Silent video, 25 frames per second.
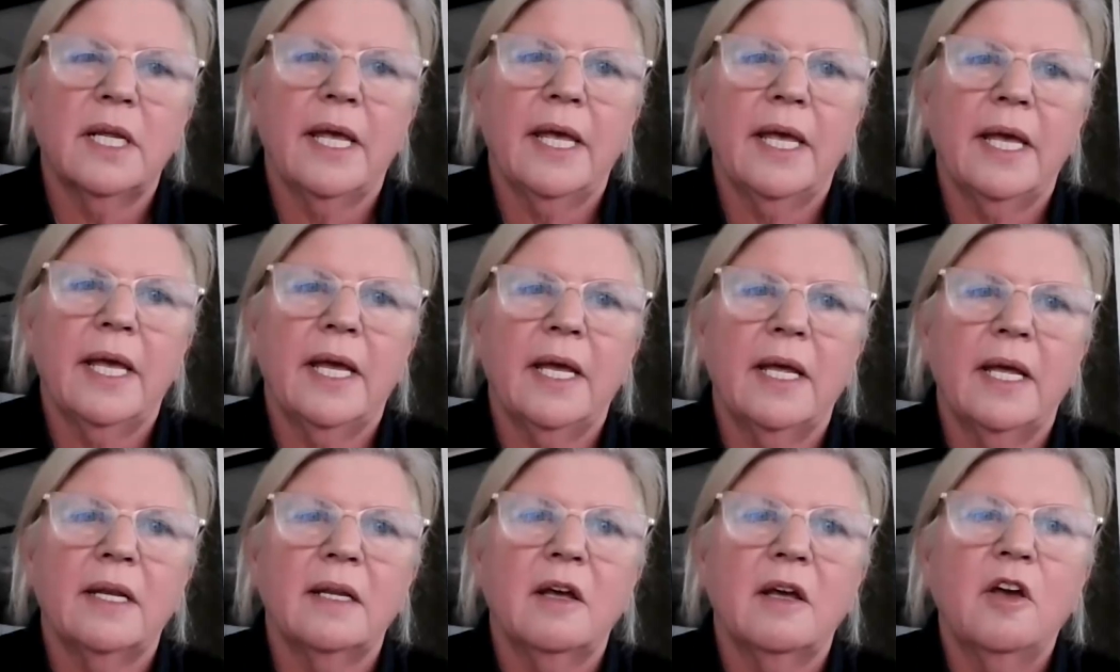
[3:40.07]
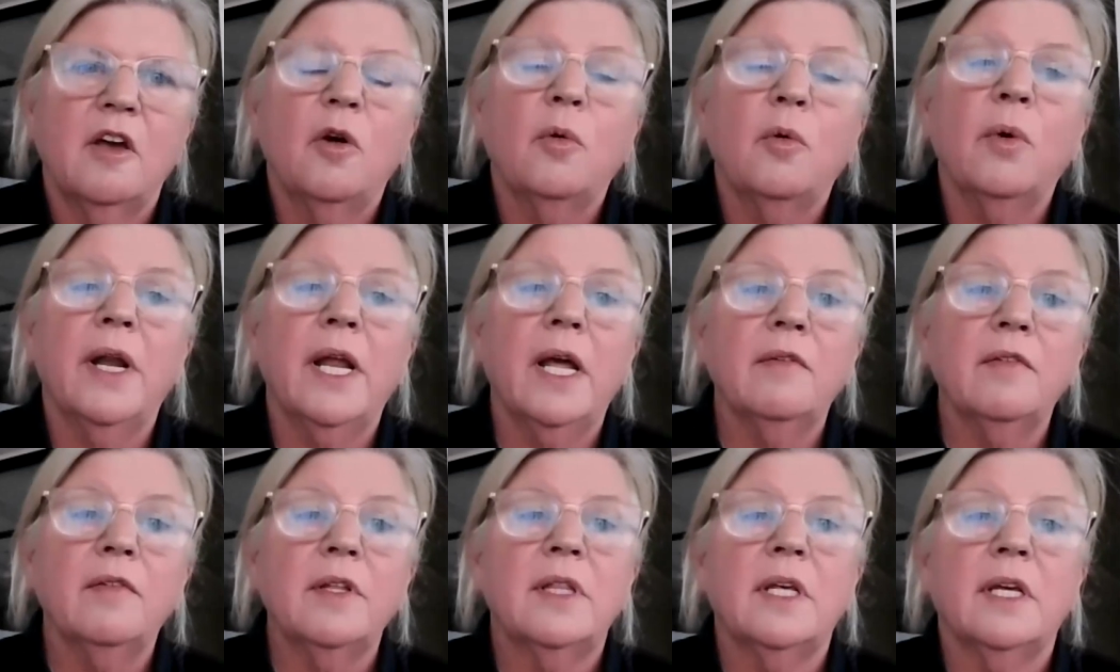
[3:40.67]
And when
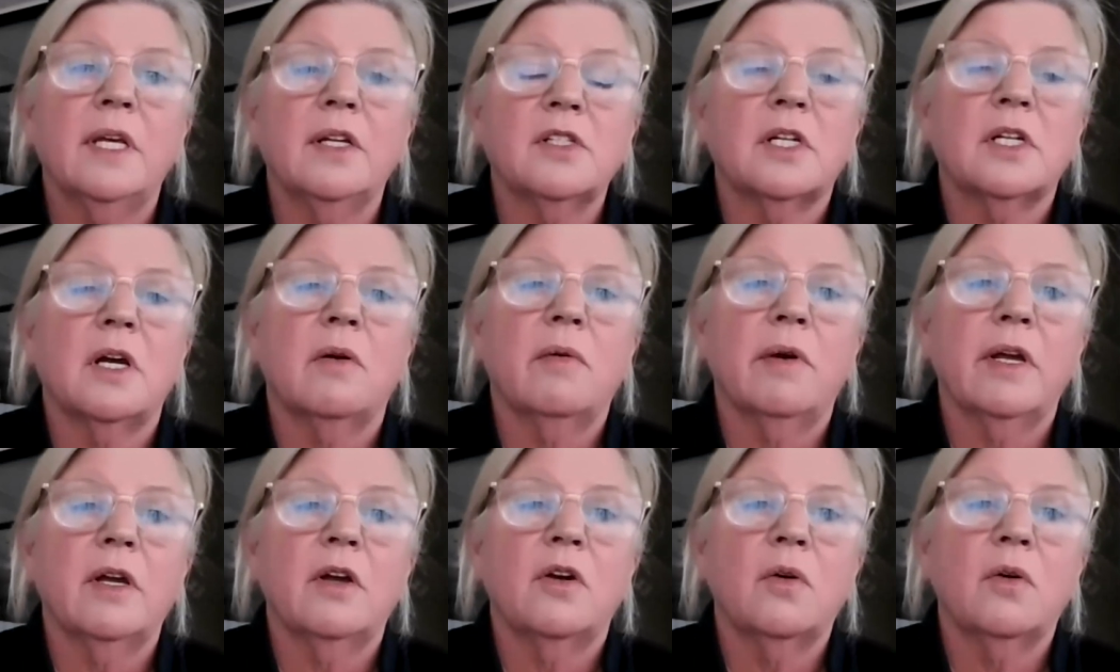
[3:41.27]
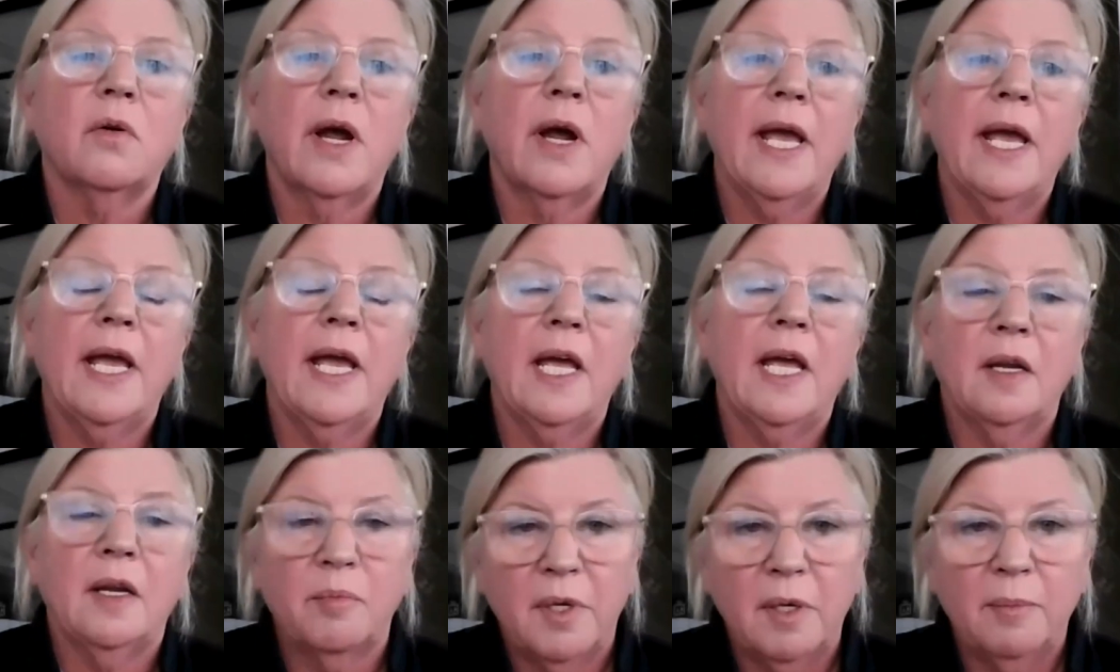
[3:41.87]
everything's going
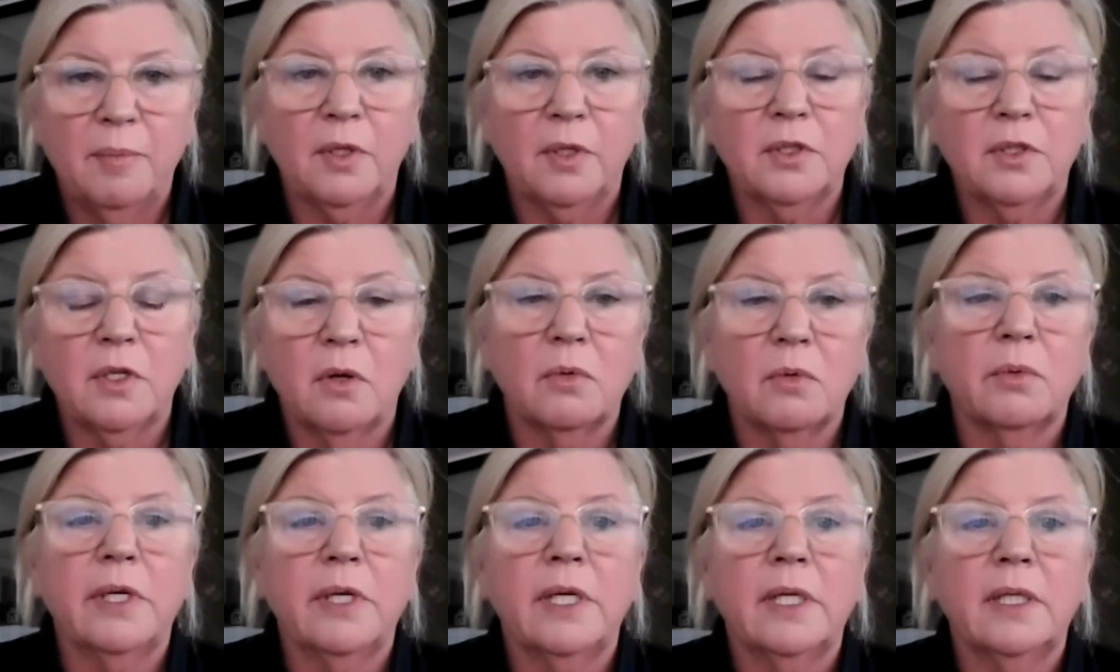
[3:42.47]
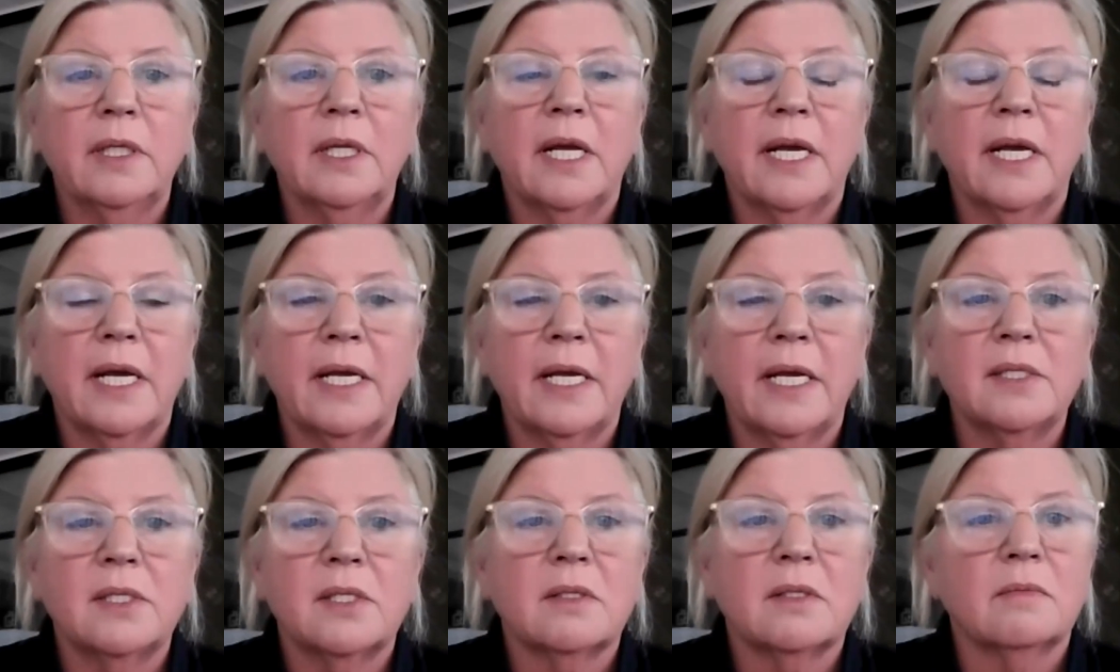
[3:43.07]
great, people don't
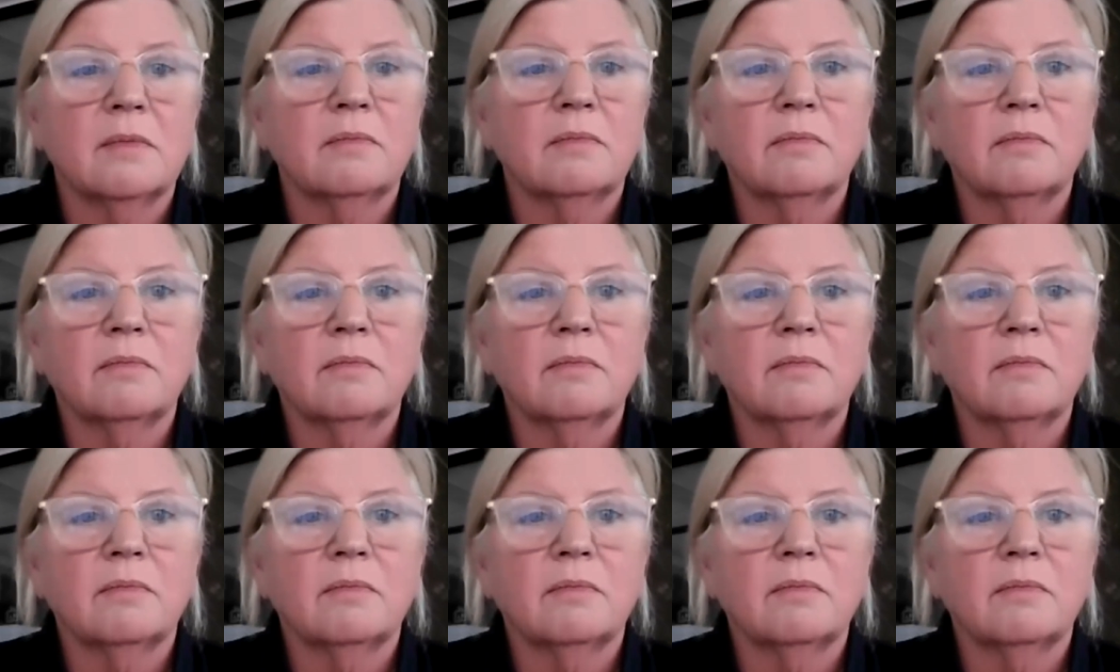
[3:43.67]
realize.